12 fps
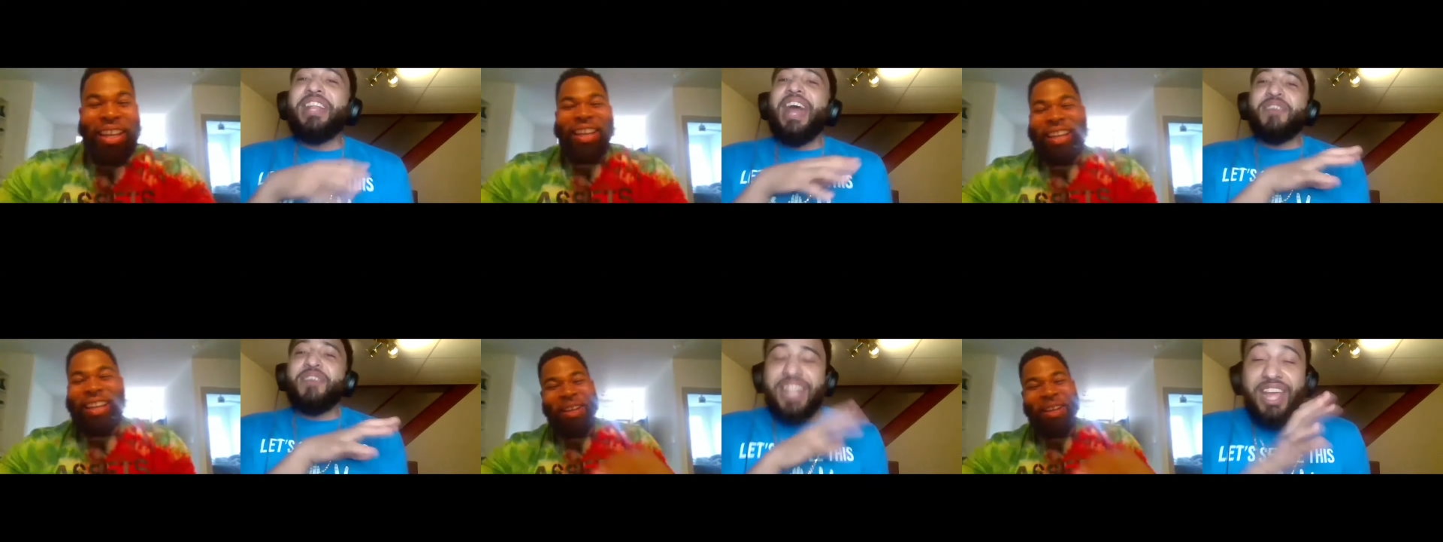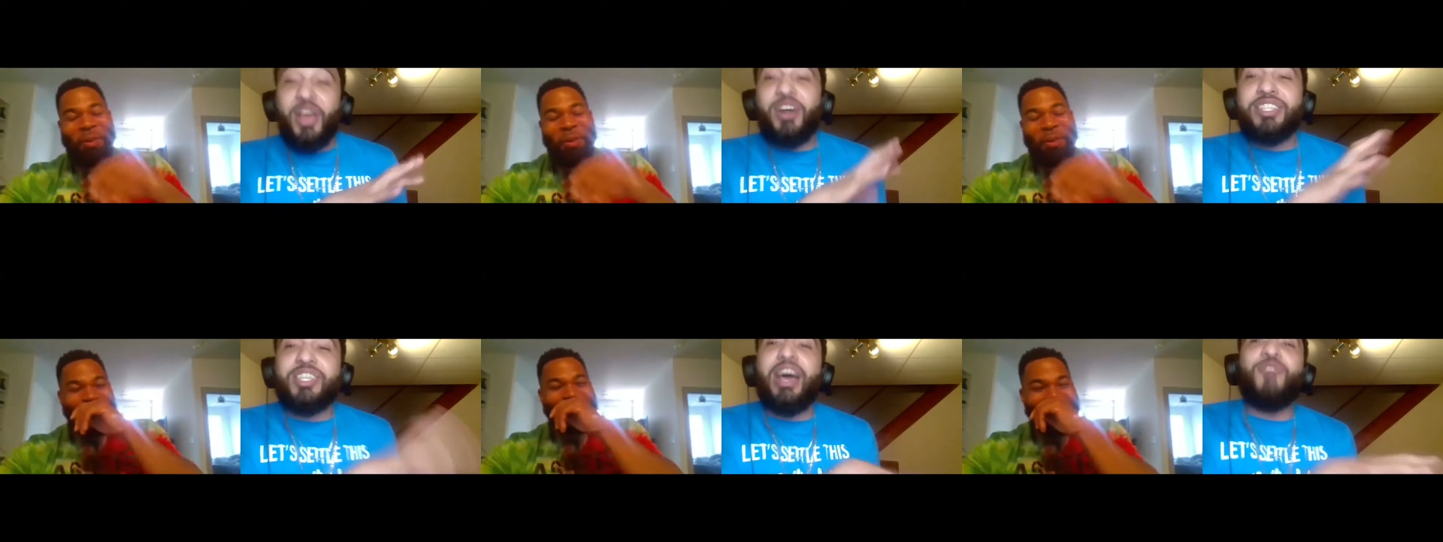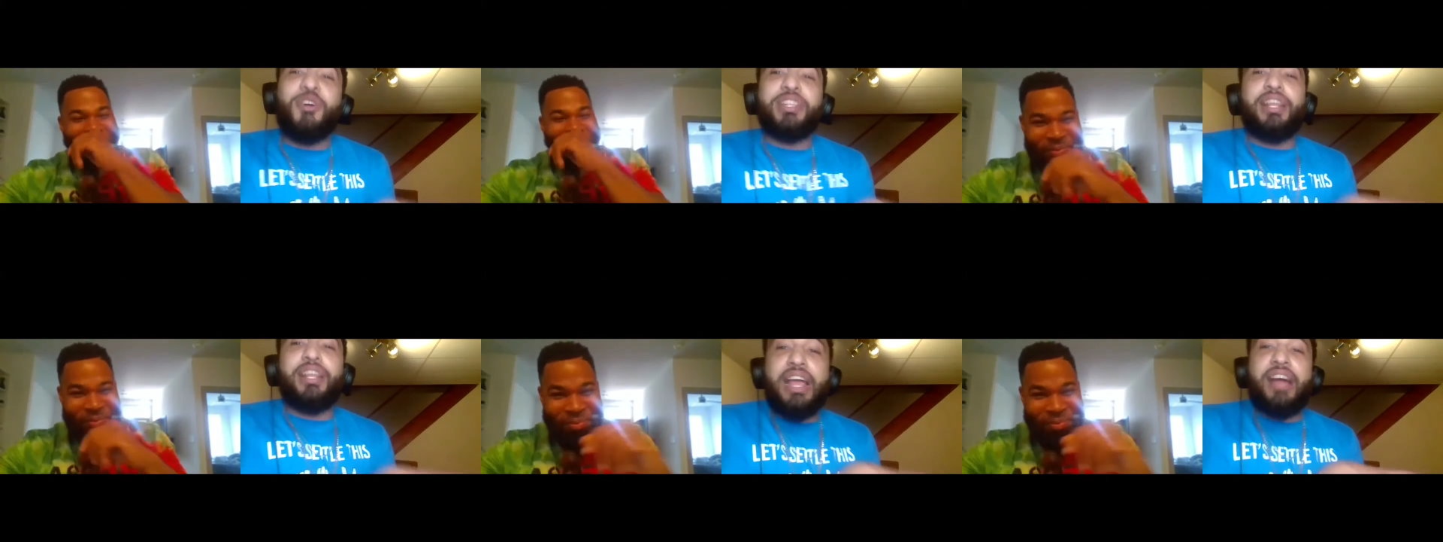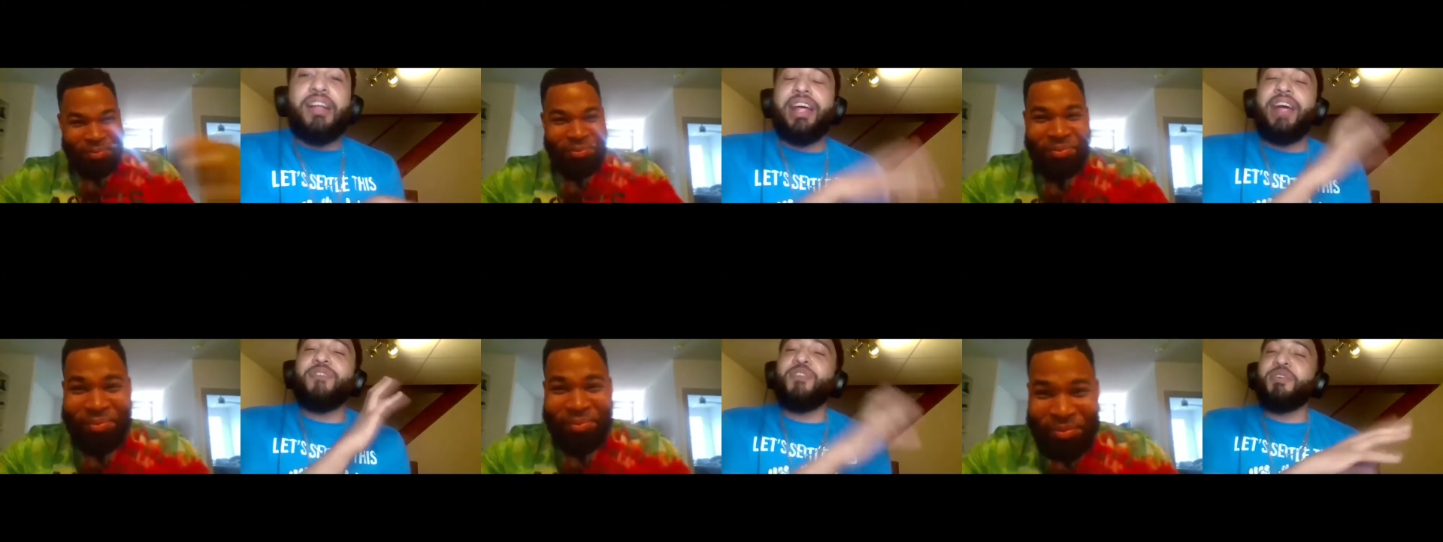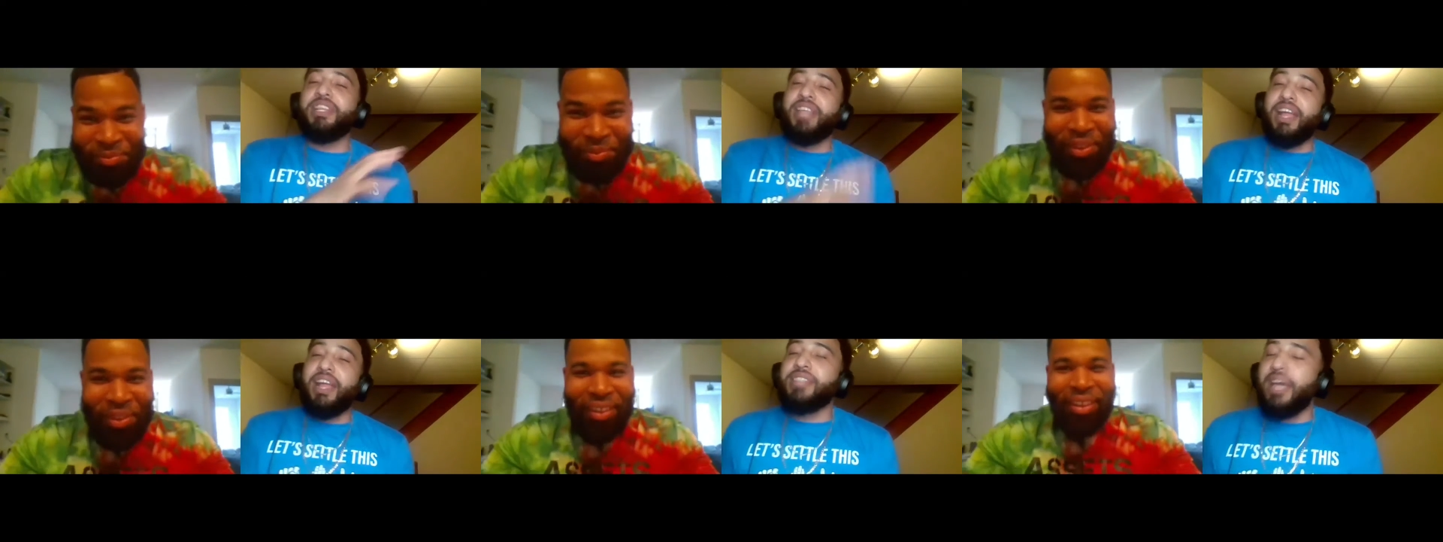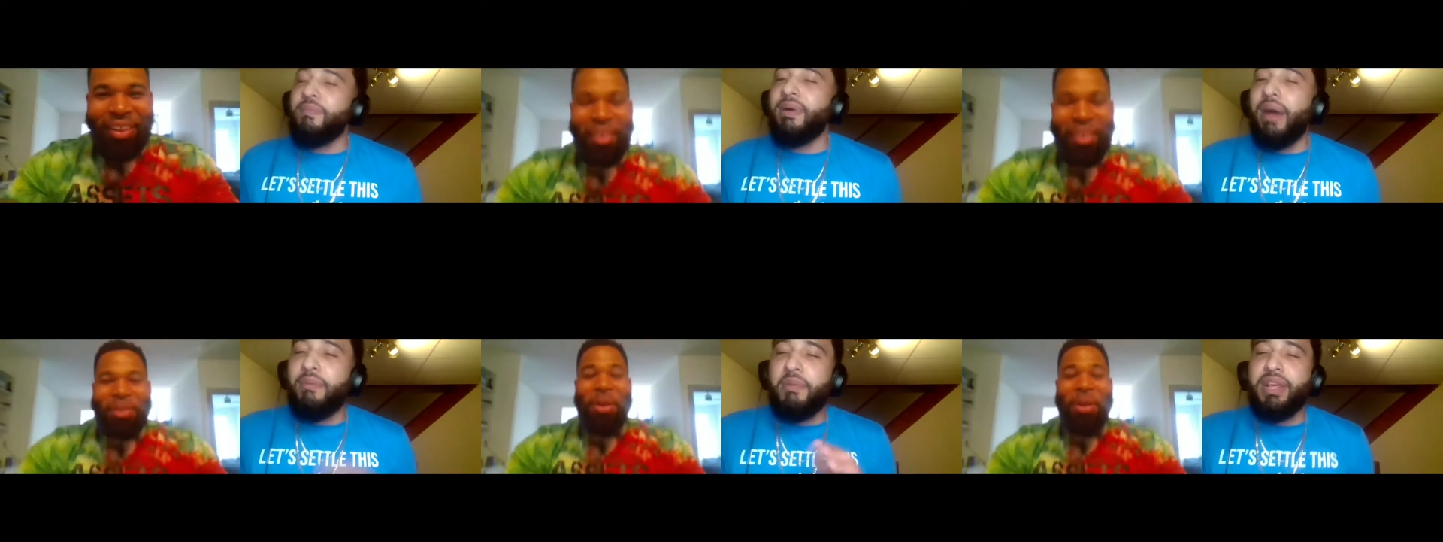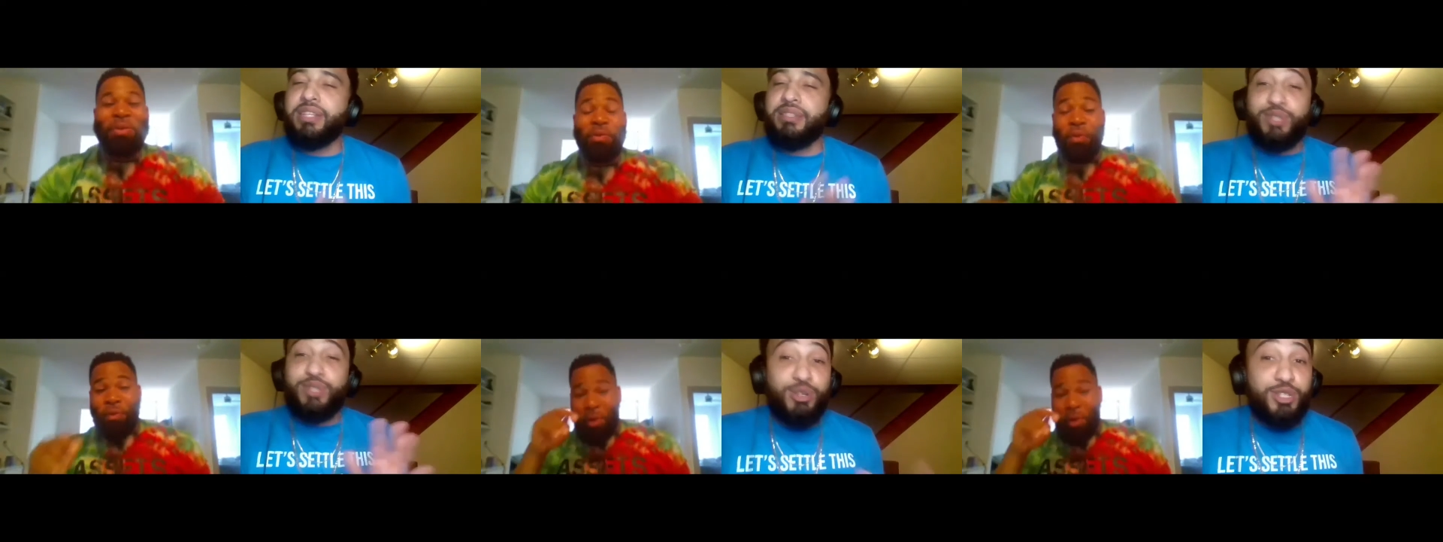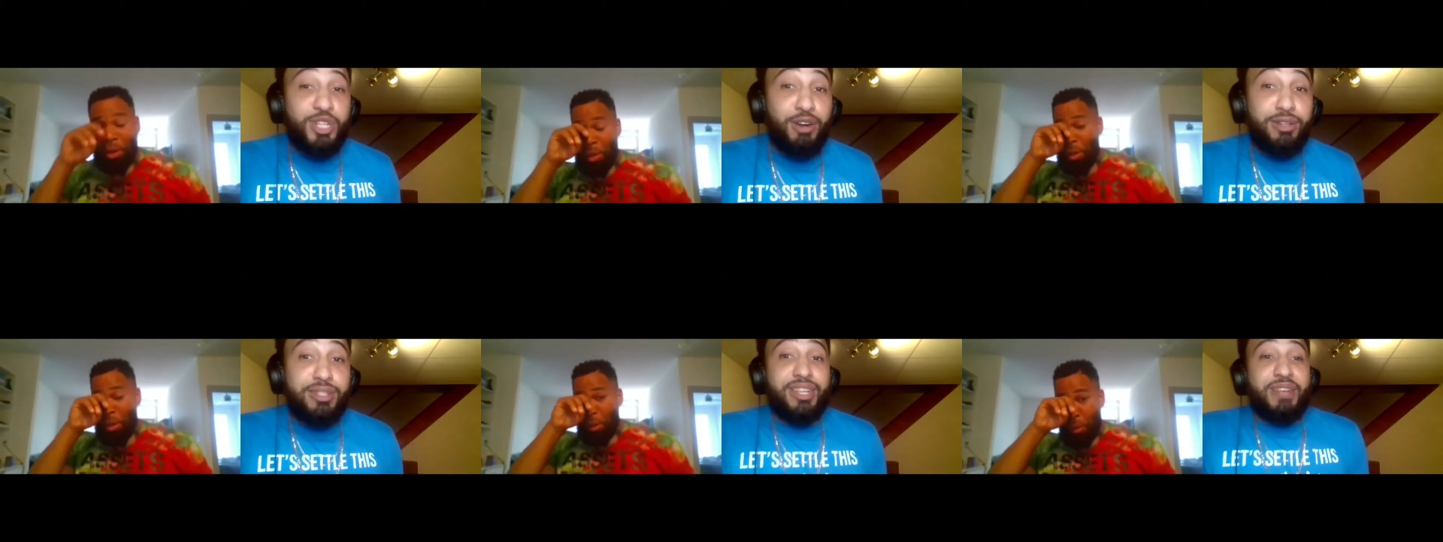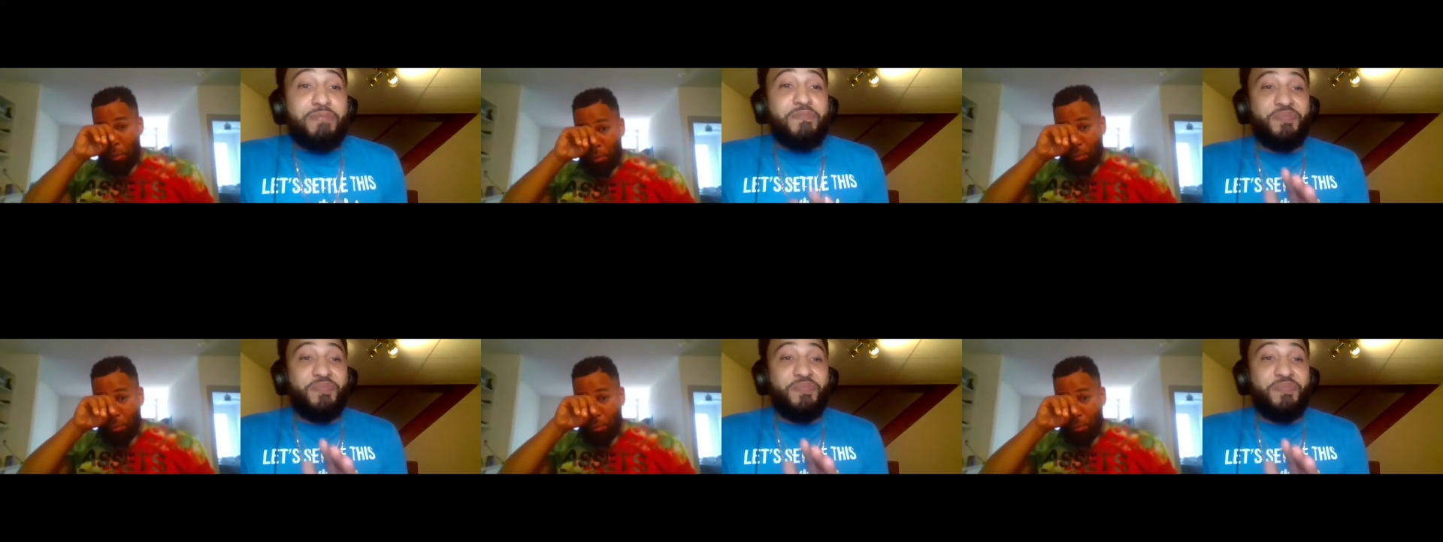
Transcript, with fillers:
Speaker 1: that was, yo, so I wrote that down. I, I wrote that down. I was like, I'm, I'm gonna make some stupid jokes.